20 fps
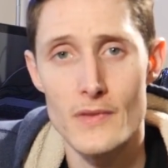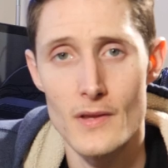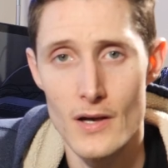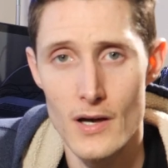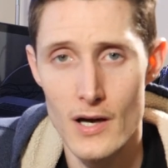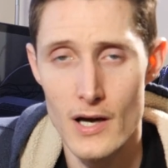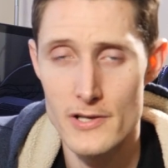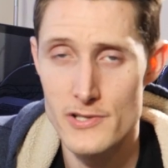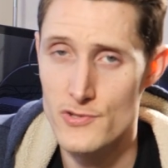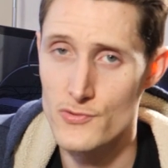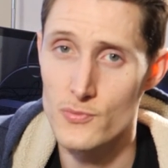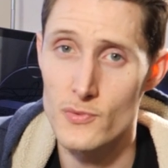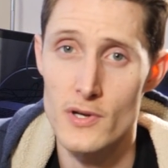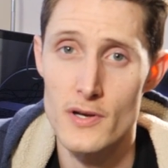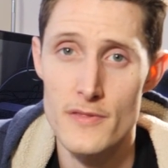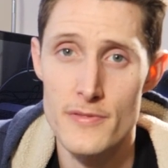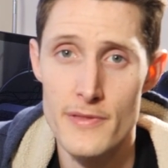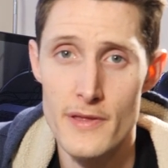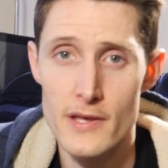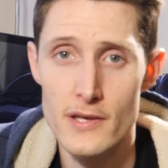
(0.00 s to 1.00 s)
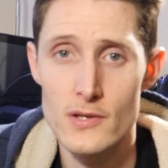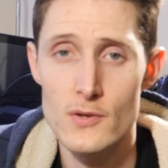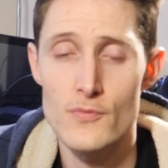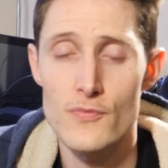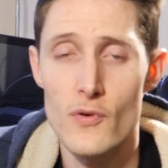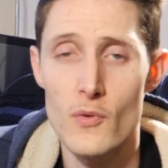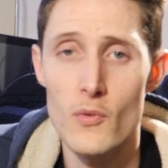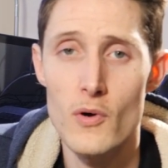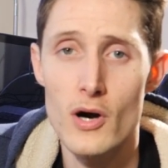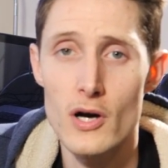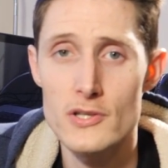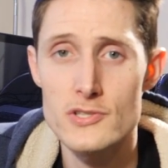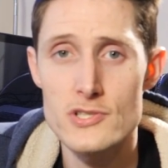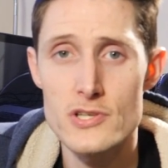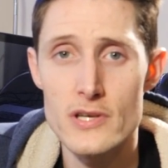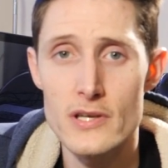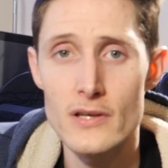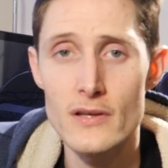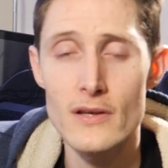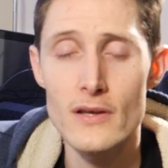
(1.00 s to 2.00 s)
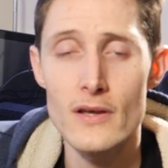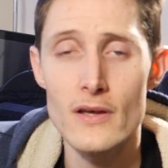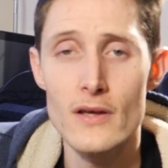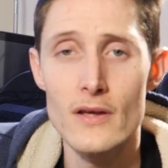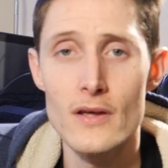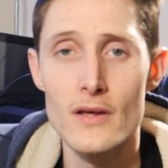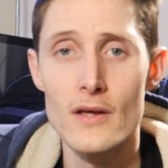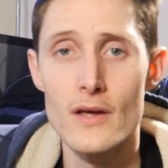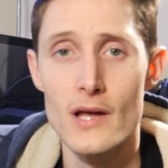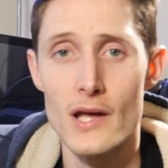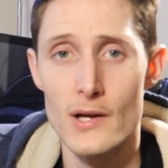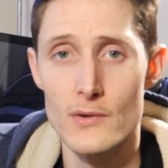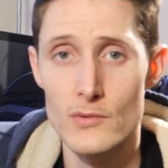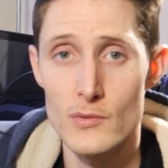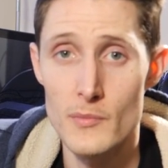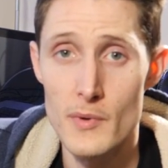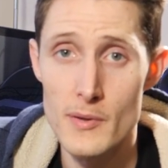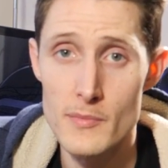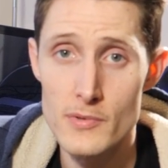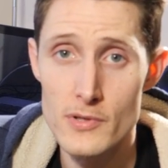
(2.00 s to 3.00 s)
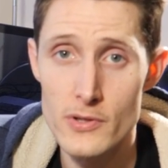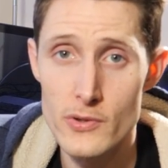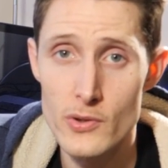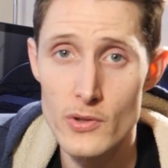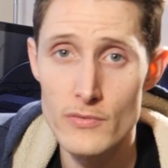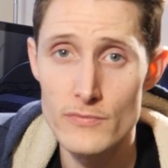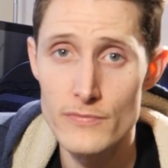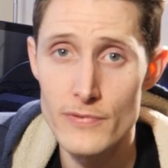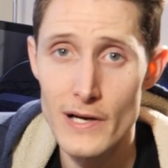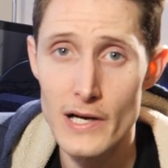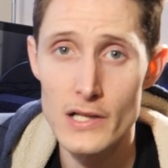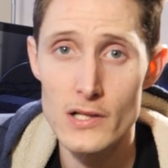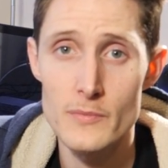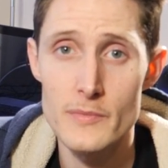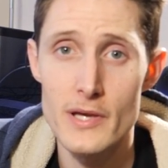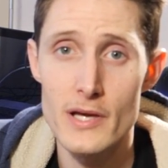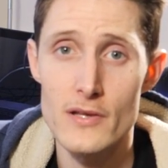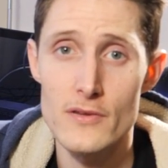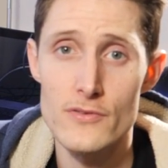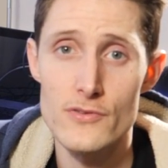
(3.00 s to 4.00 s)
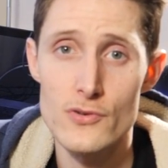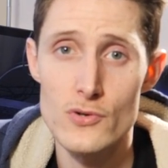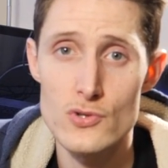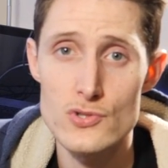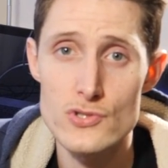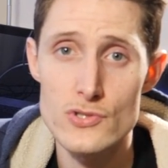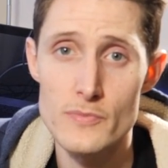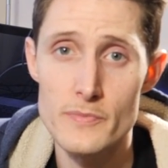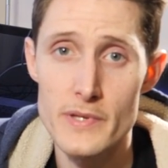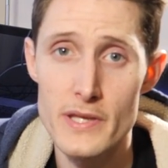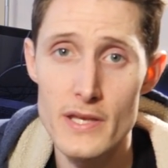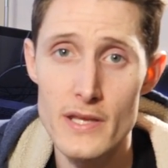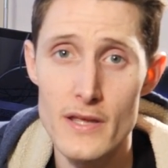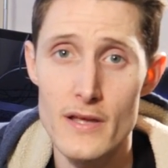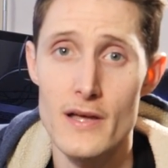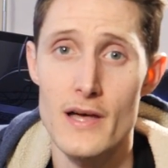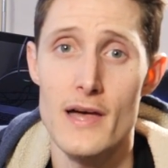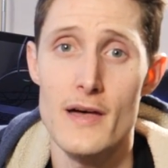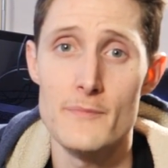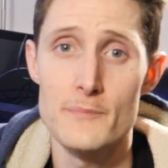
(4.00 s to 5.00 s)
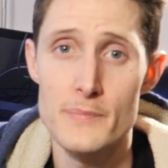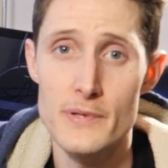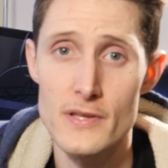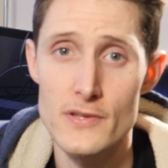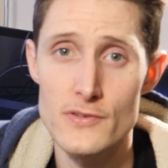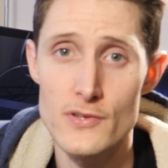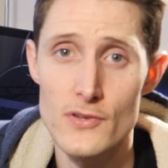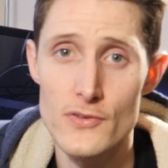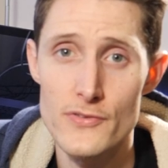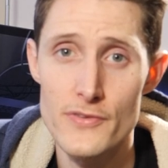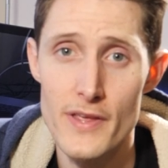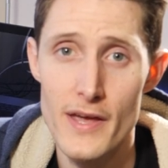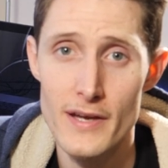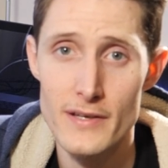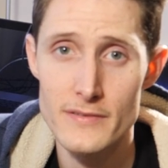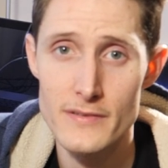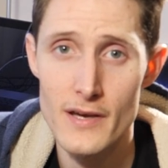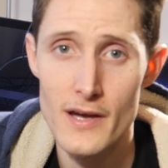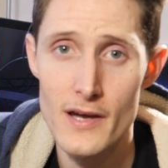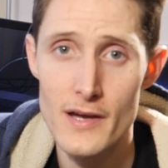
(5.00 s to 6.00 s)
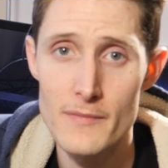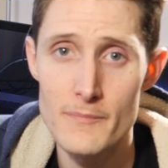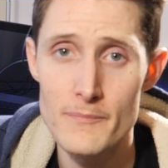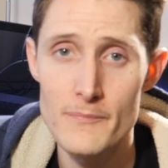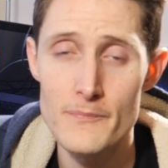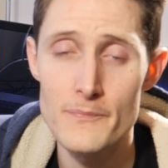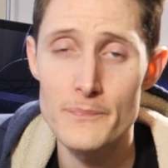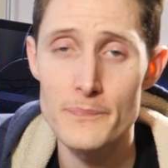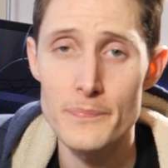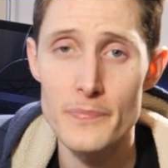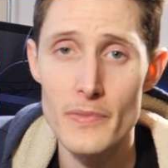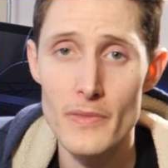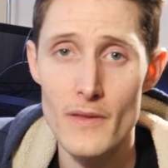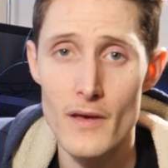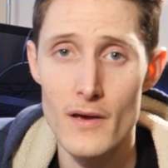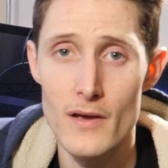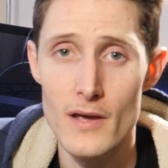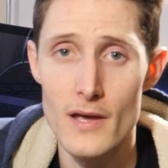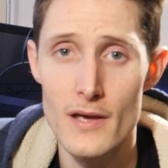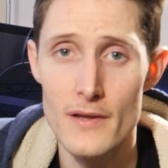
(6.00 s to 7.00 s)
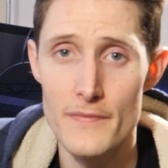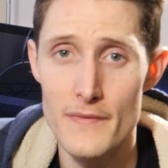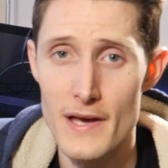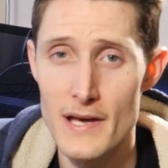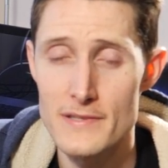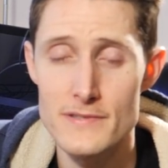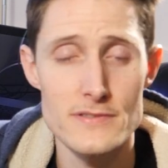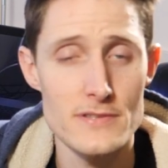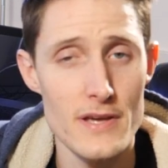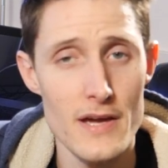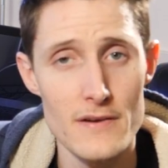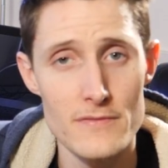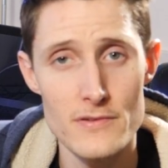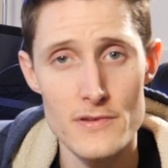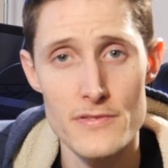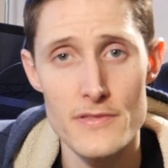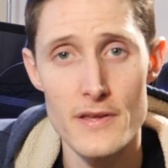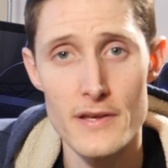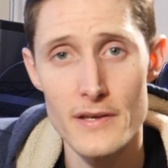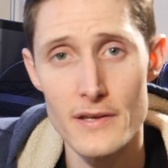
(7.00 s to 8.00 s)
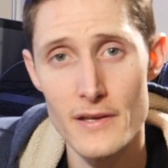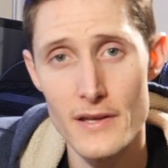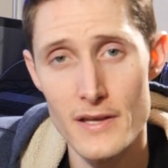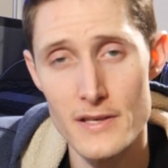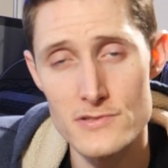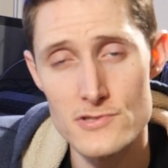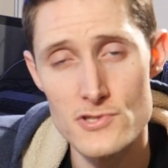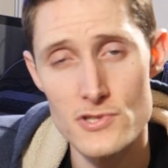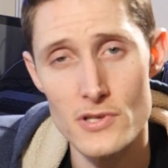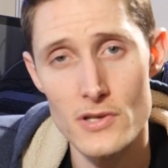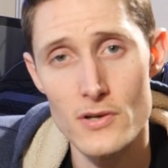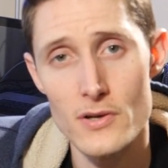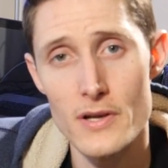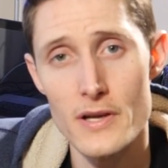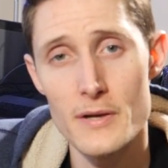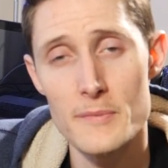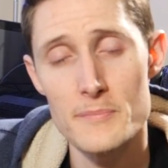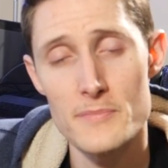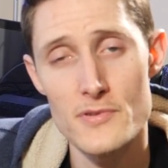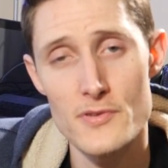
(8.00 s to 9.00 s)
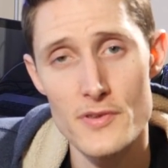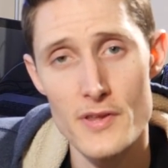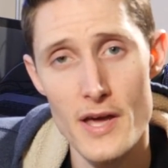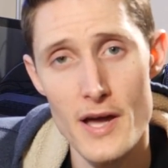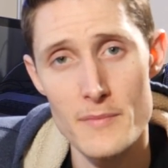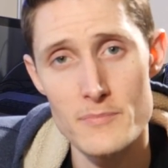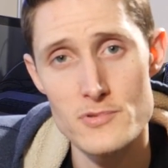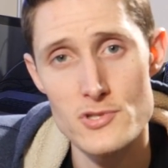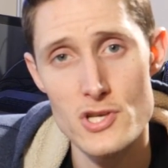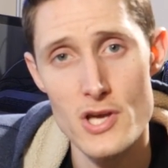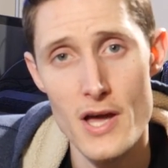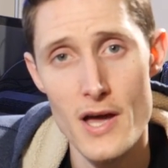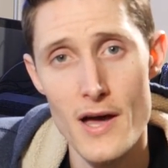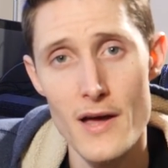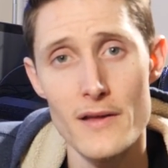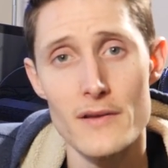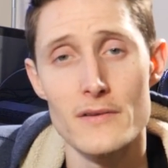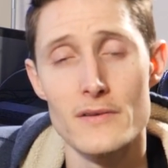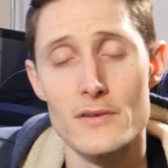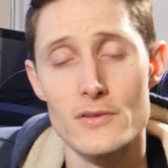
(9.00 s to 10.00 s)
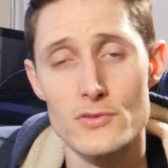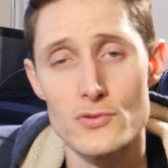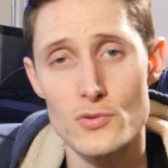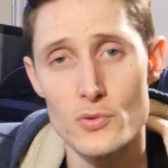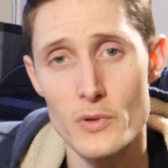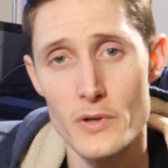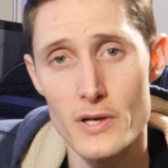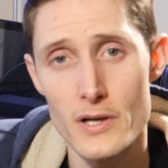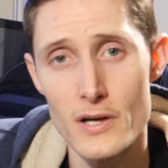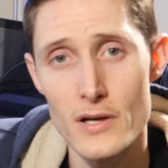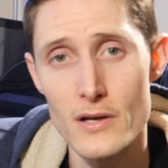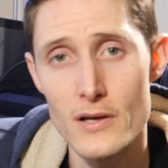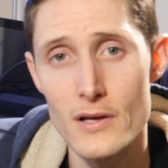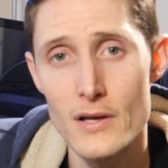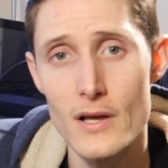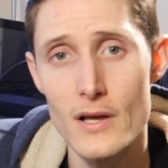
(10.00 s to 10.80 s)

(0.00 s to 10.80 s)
I just want to thank you for watching, and remember, you can follow me on social media at PizzlesTechTime, and that's everything: Instagram, Snapchat, Twitter,